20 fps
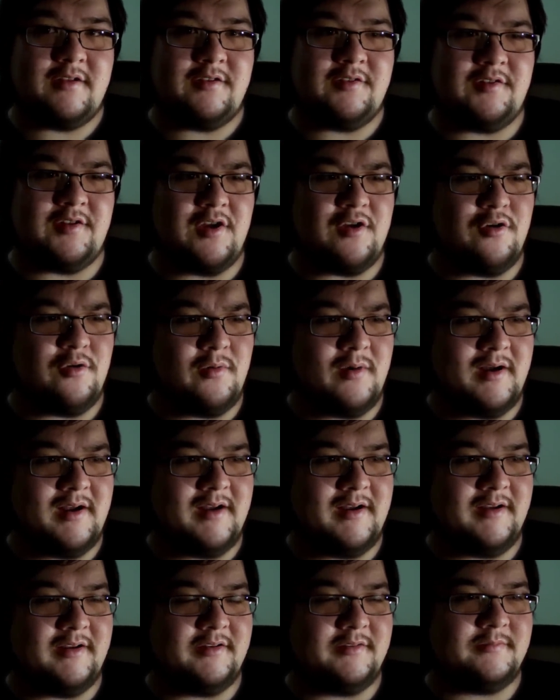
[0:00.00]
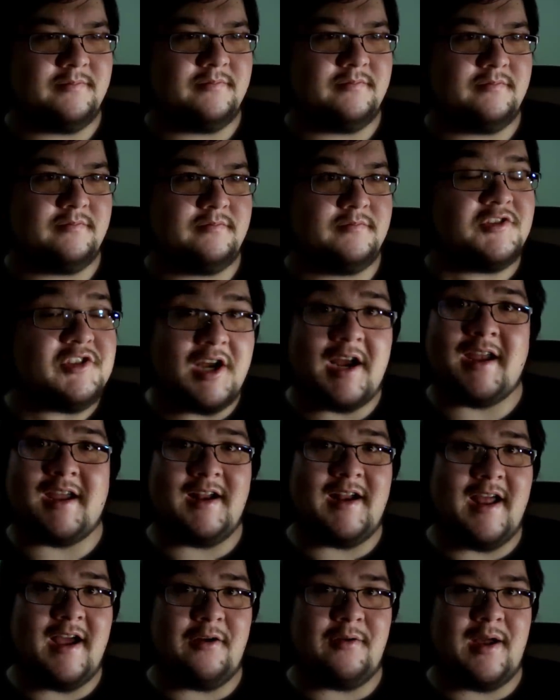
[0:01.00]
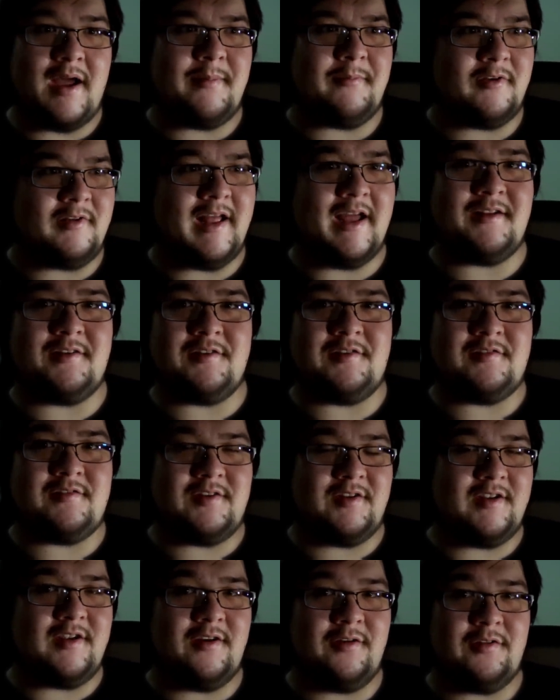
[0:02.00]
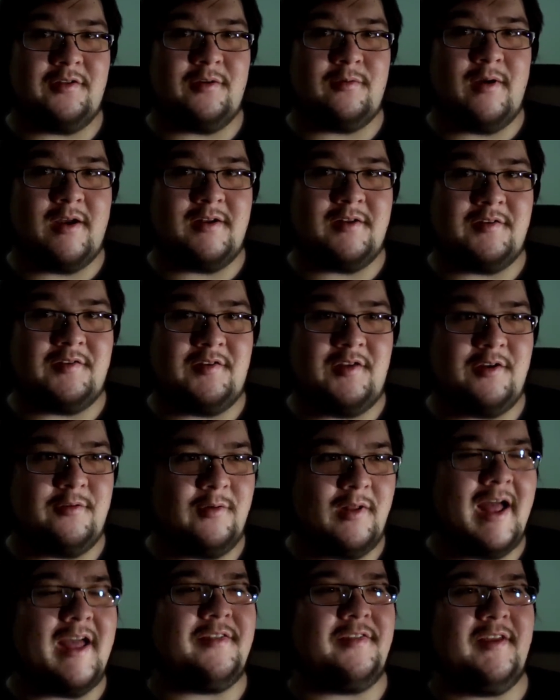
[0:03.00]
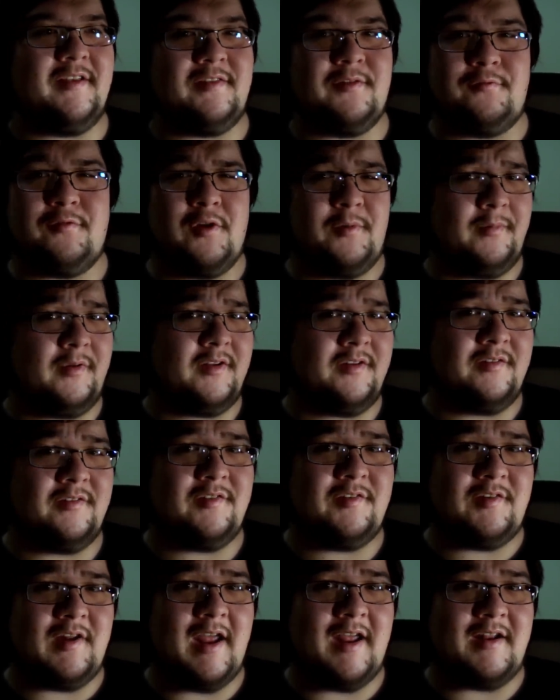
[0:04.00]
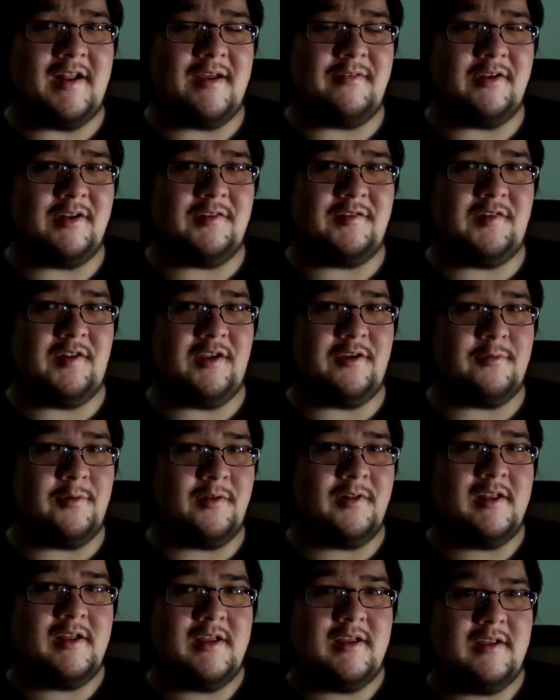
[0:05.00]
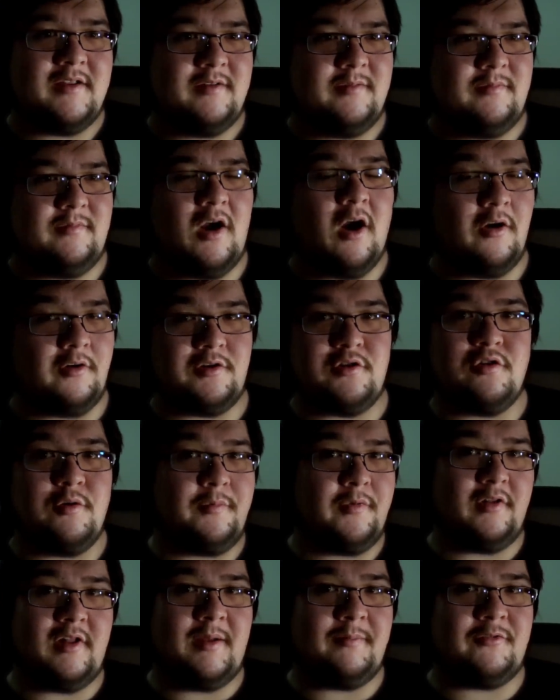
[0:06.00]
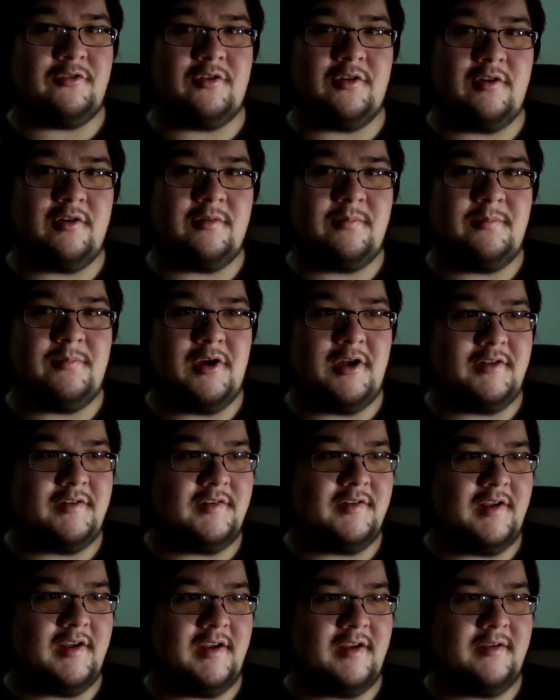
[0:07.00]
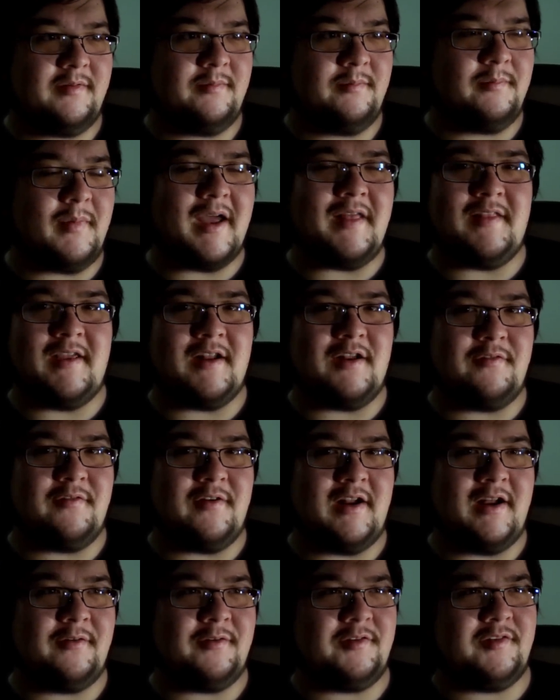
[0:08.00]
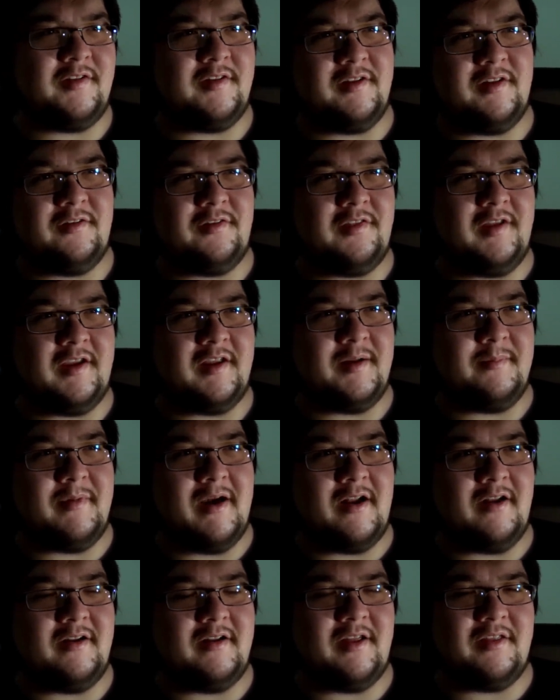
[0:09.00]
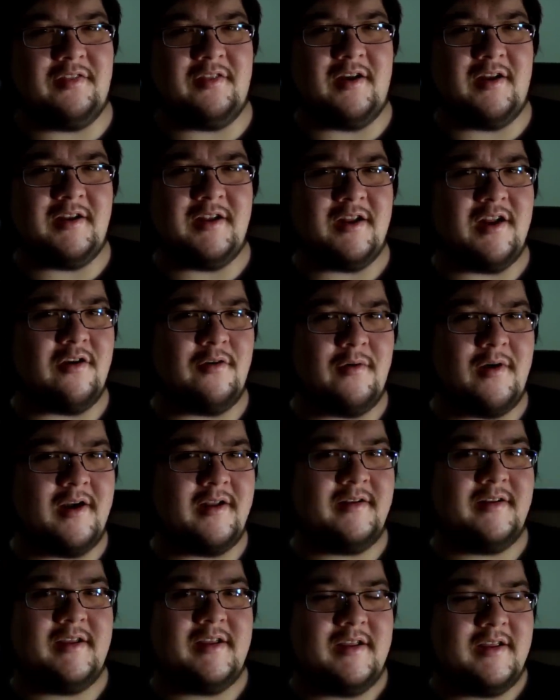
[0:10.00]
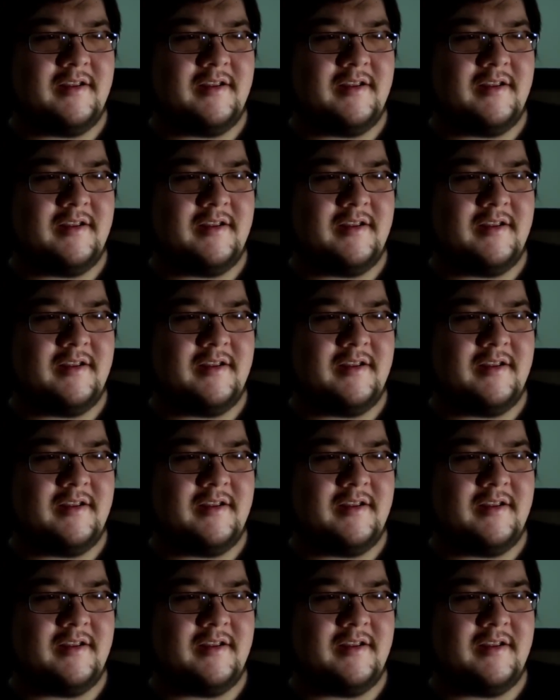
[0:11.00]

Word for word: So, uh... check it out. I'm glad to, to hear they're writing a sequel. I think the film can stand having a sequel. Arguable, I'm sure. But uh, by the end of it, I was sitting there thinking about it, and I thought, you know what?